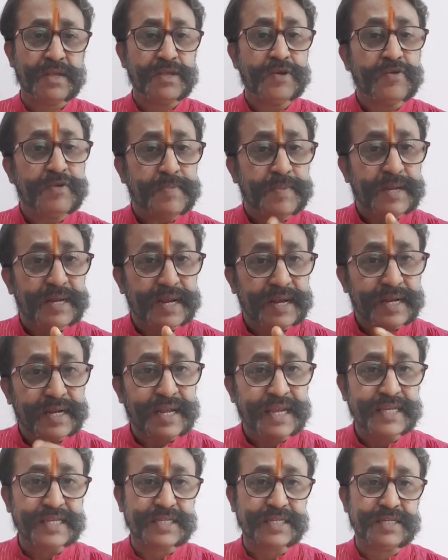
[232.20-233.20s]
You will be
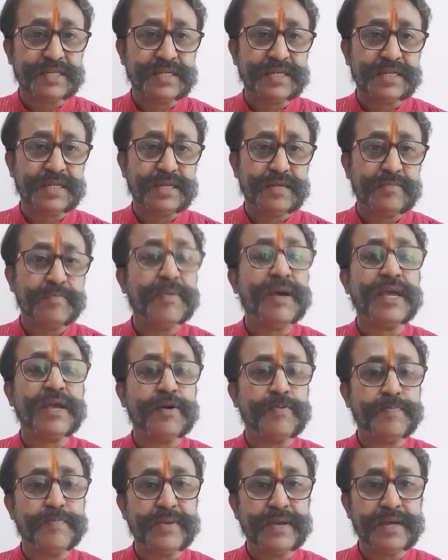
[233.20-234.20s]
recognized by
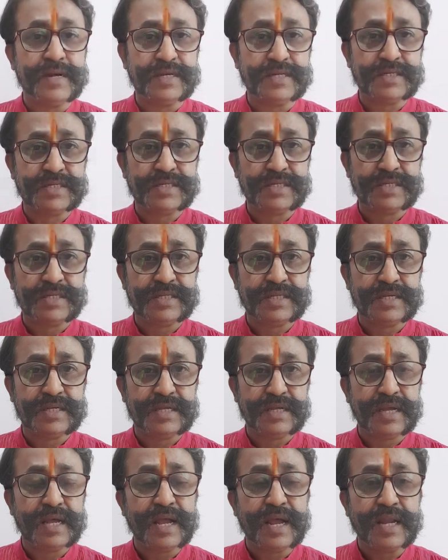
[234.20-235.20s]
your peers
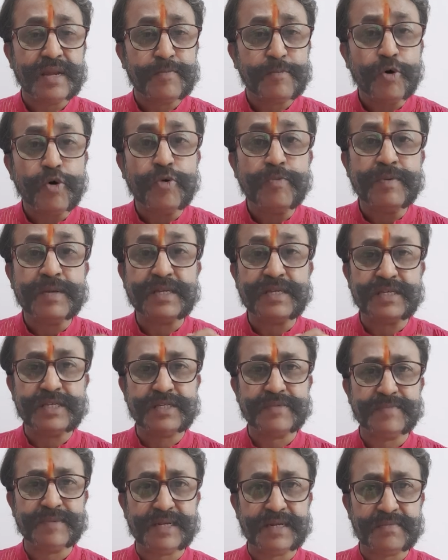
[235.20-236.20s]
and
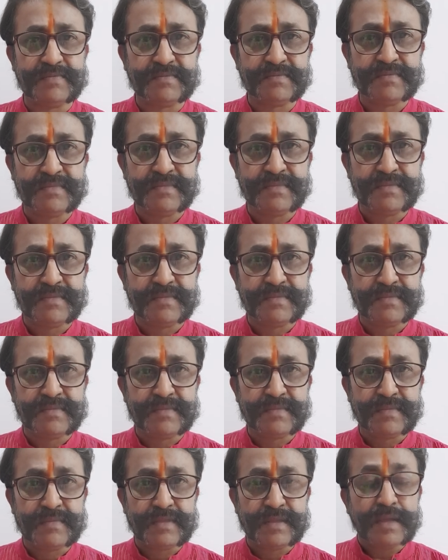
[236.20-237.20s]
co-businessmen.
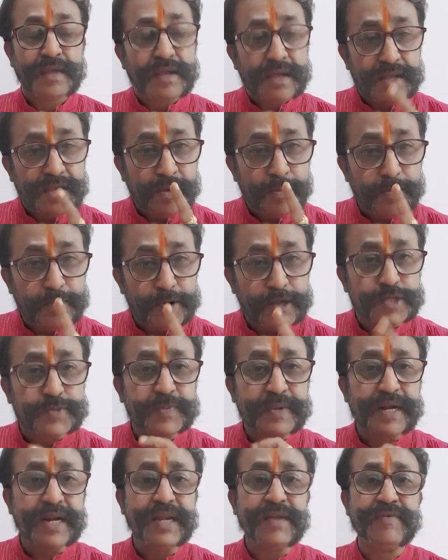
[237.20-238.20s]
Your
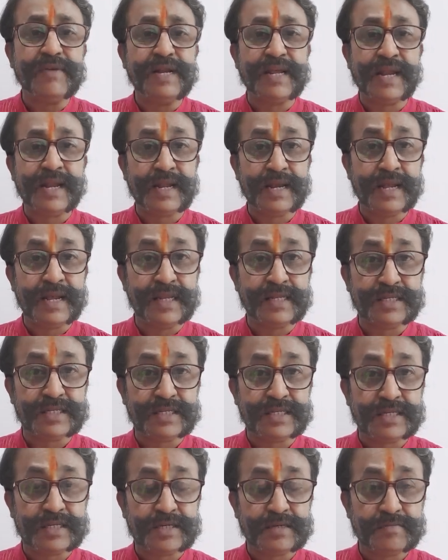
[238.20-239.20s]
prosperity will
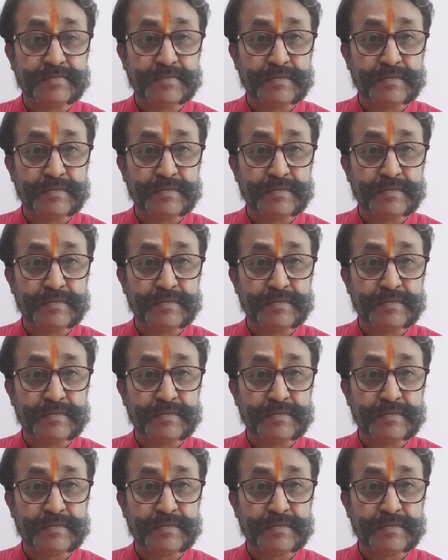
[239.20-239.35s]
enhance.